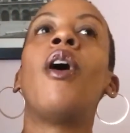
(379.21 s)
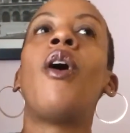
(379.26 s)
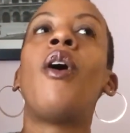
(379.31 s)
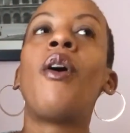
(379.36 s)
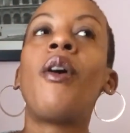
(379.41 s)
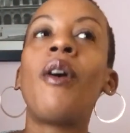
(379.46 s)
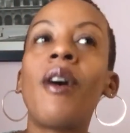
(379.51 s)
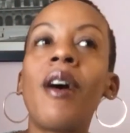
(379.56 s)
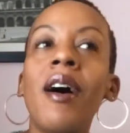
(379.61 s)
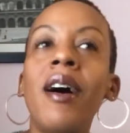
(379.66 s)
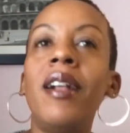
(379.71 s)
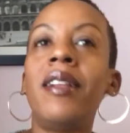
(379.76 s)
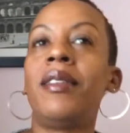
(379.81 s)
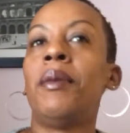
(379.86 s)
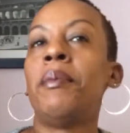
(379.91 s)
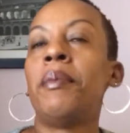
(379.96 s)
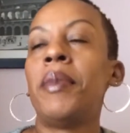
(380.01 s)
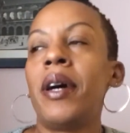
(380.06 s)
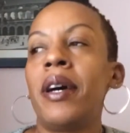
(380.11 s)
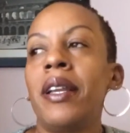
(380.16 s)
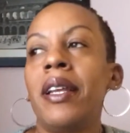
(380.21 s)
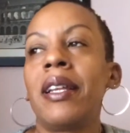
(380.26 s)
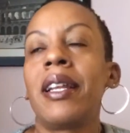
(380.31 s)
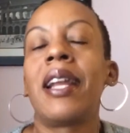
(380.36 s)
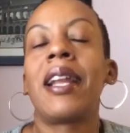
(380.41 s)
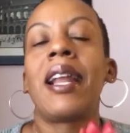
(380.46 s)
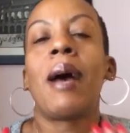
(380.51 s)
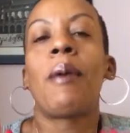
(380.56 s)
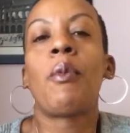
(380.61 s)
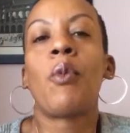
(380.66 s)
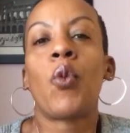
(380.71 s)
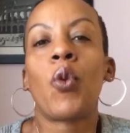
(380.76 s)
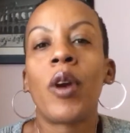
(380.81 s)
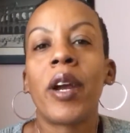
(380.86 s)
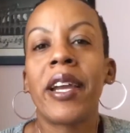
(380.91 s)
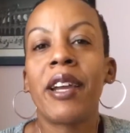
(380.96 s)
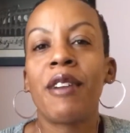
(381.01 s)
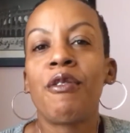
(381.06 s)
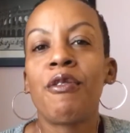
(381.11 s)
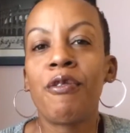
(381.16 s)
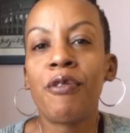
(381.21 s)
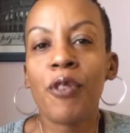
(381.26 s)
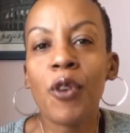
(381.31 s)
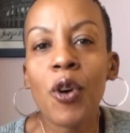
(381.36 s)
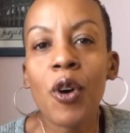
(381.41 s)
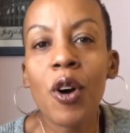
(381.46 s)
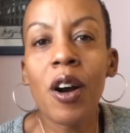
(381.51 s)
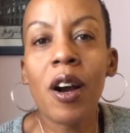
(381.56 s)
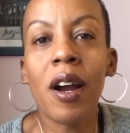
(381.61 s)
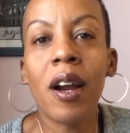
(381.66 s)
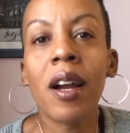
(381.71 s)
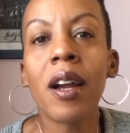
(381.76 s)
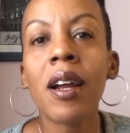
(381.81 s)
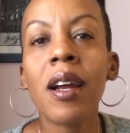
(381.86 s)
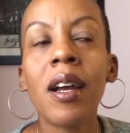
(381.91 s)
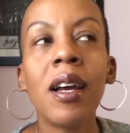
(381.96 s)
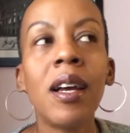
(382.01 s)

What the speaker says: all the money that I'm working for